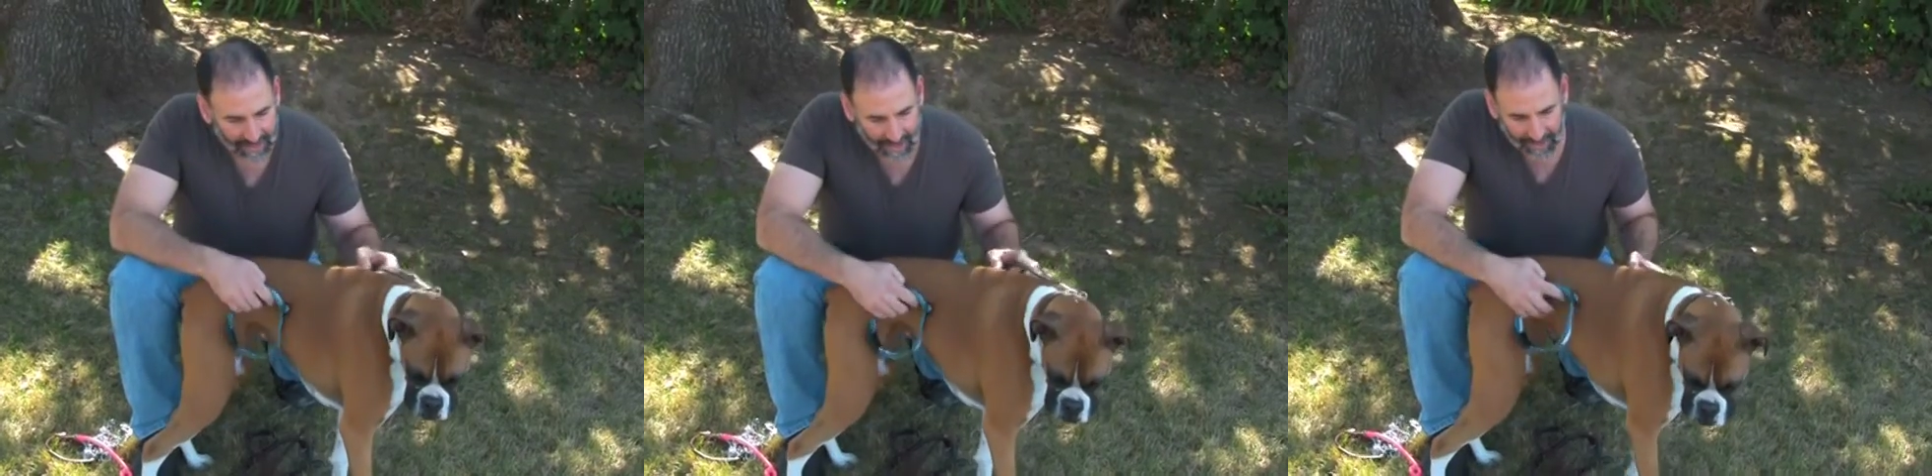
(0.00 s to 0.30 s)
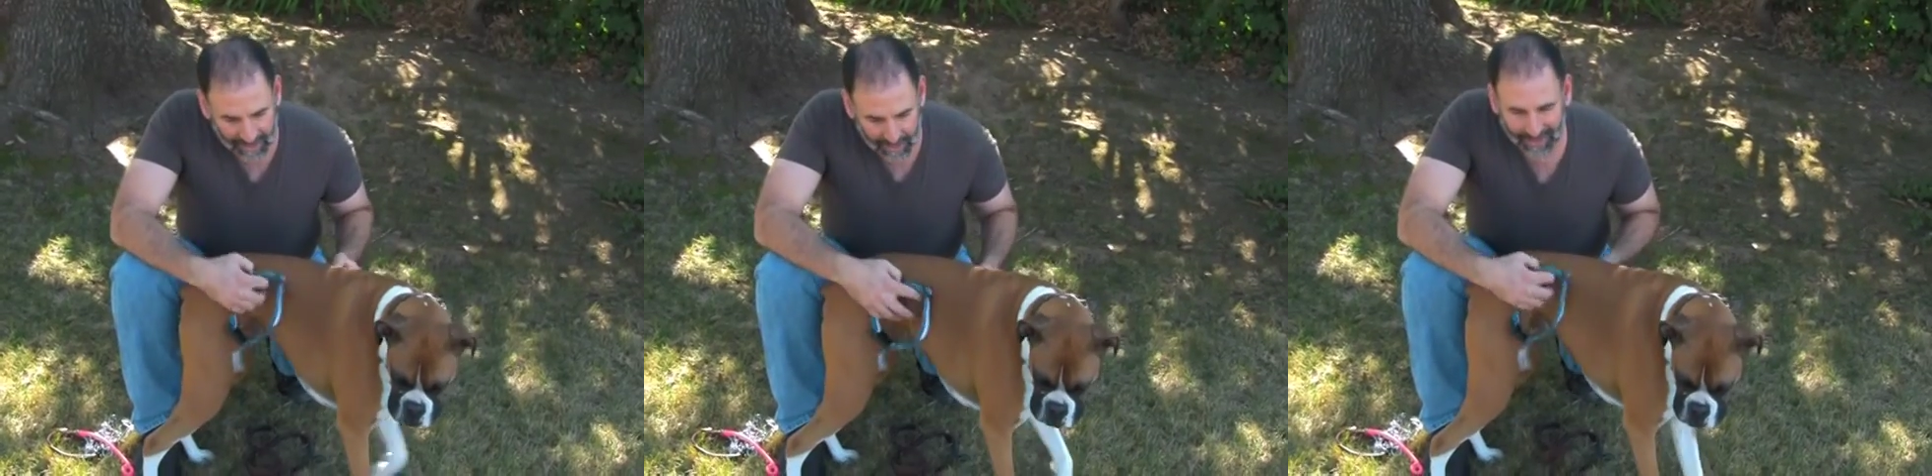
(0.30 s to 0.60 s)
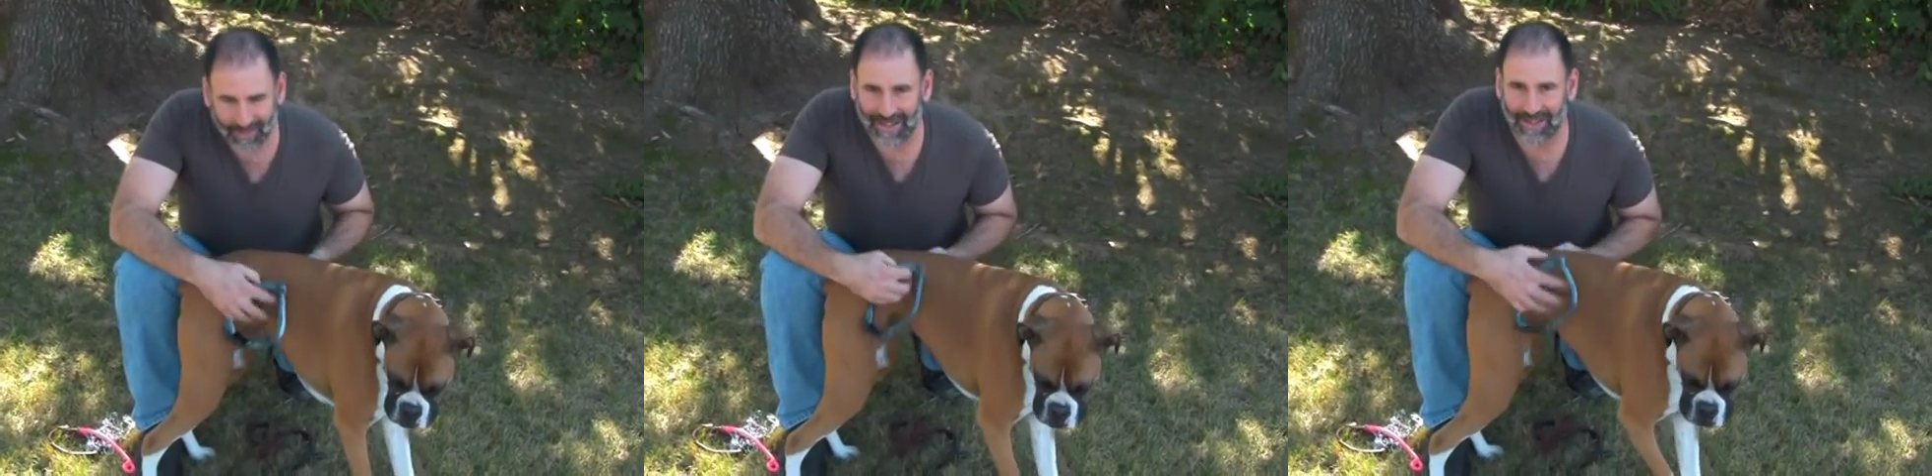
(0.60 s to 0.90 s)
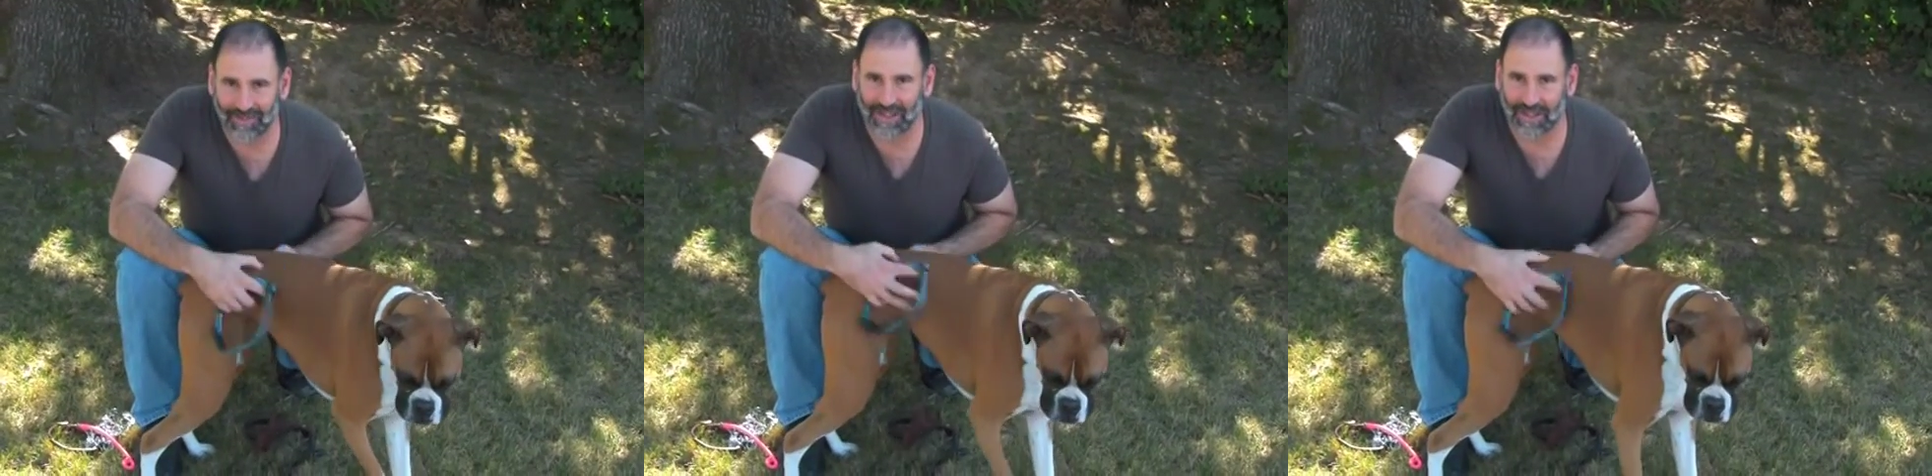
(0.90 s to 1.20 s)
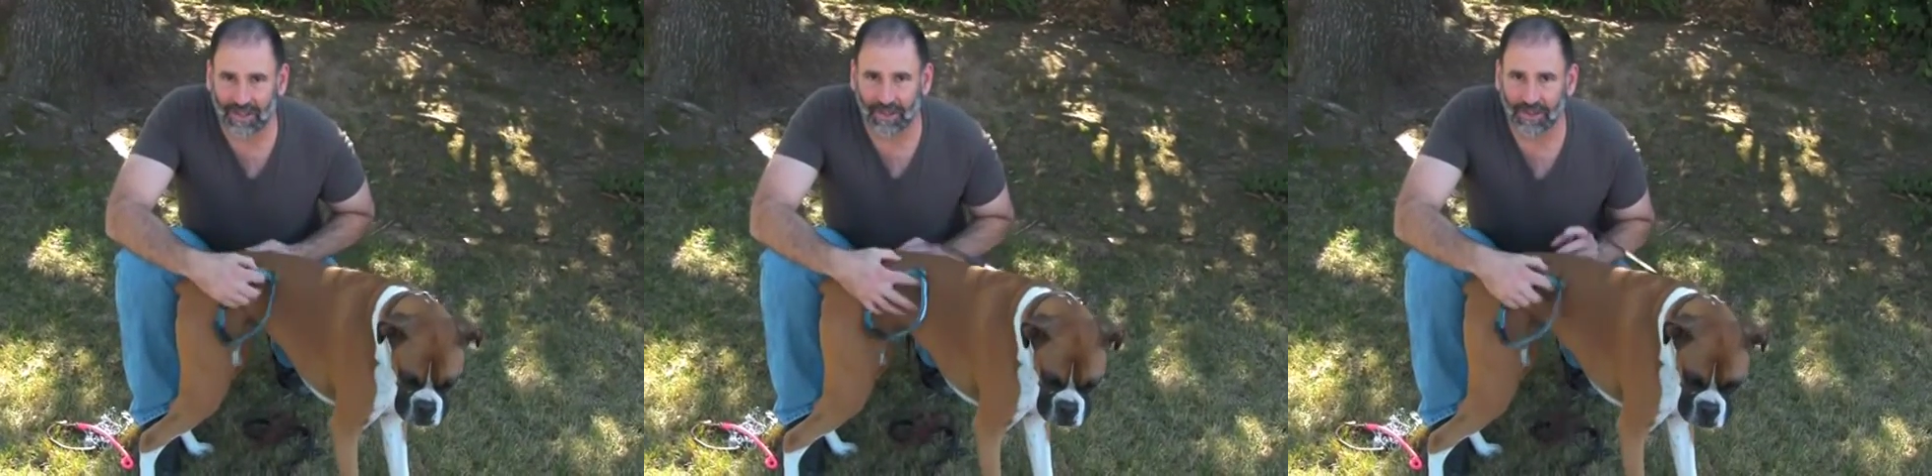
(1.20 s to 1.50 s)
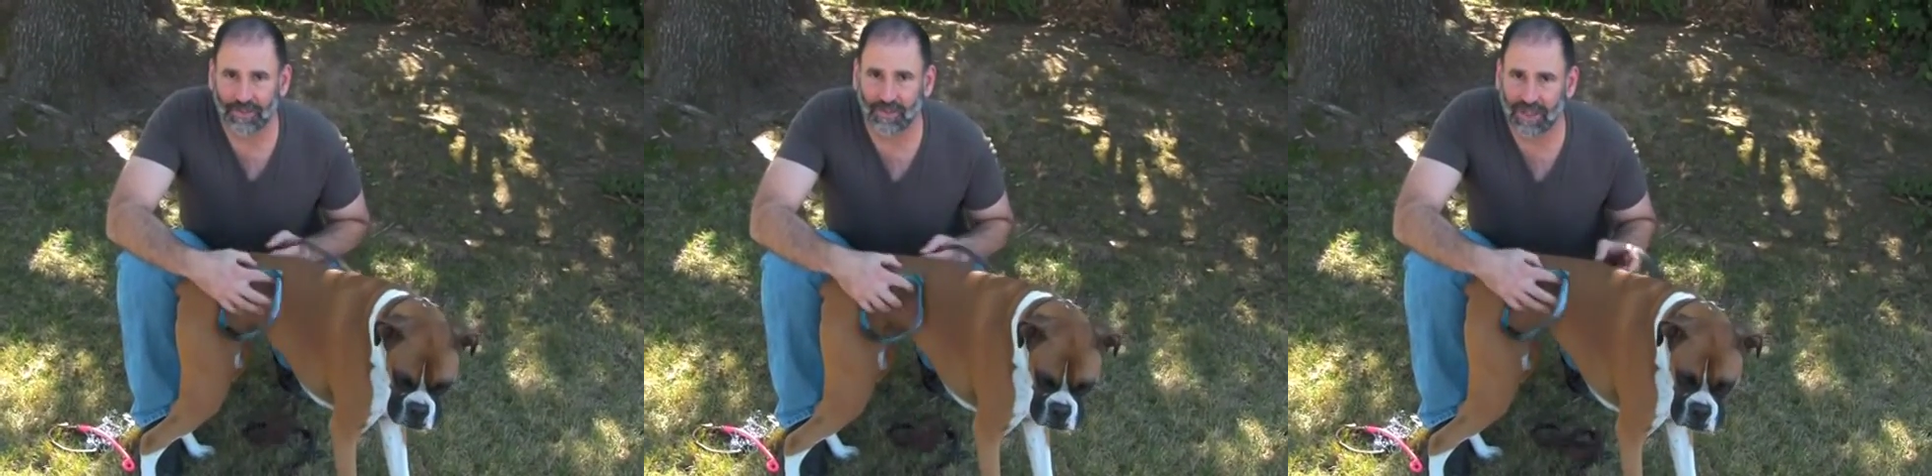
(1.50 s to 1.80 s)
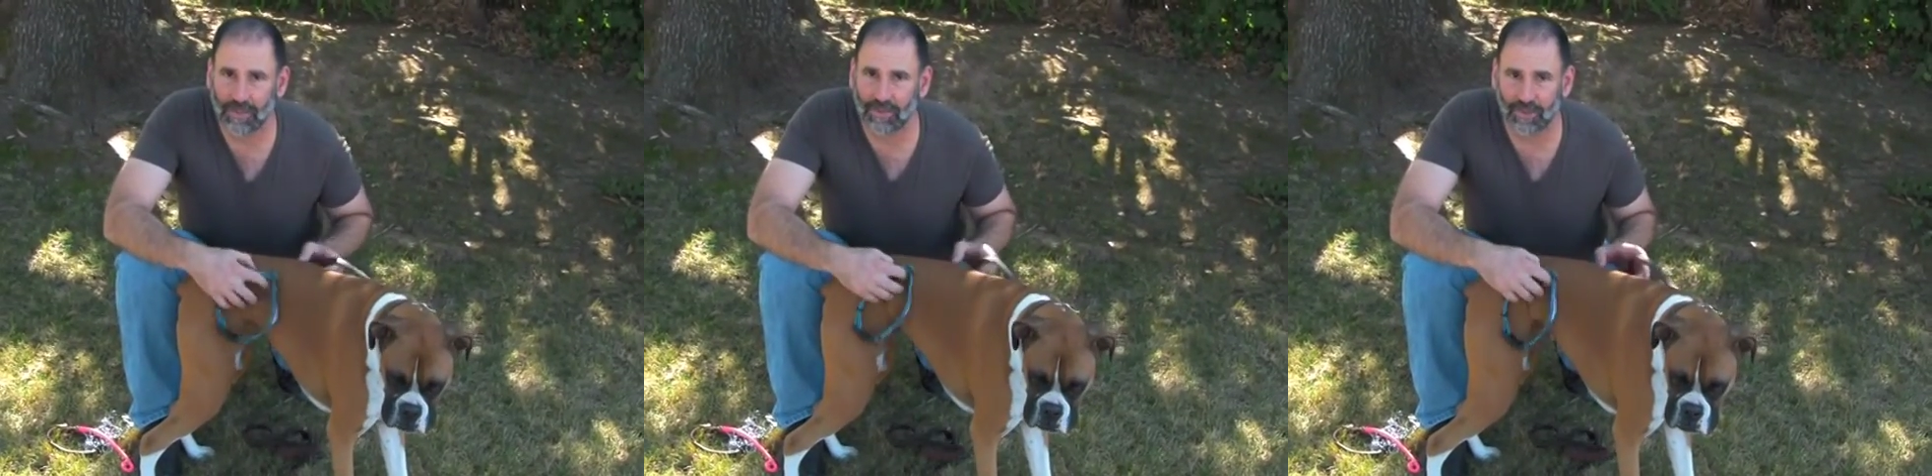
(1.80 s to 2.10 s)
I'm not a big fan of flat collars for a
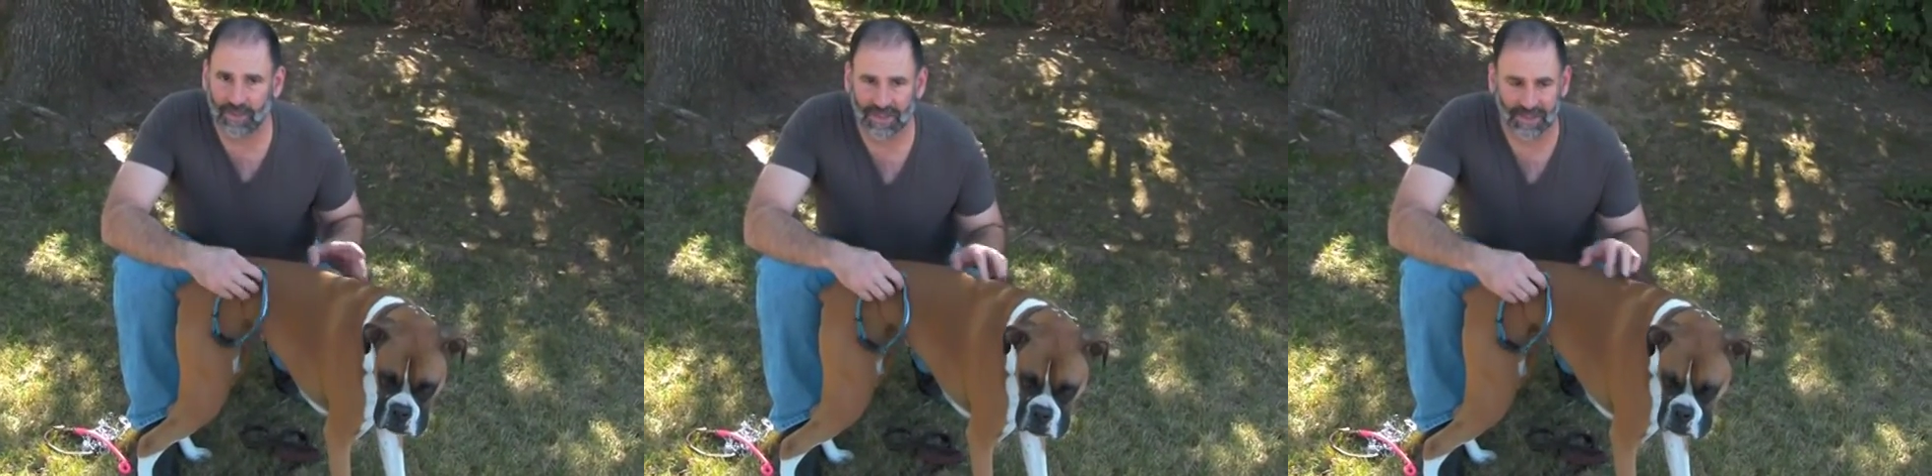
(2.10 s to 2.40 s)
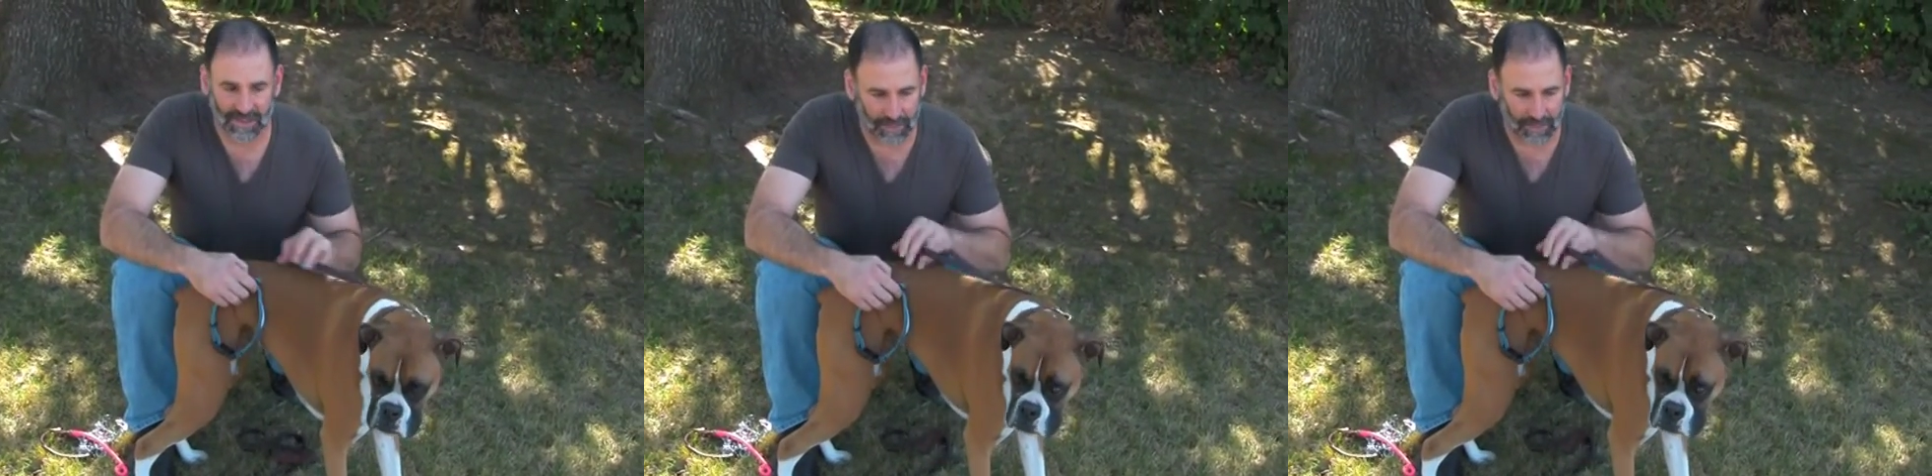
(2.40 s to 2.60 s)
couple of reasons.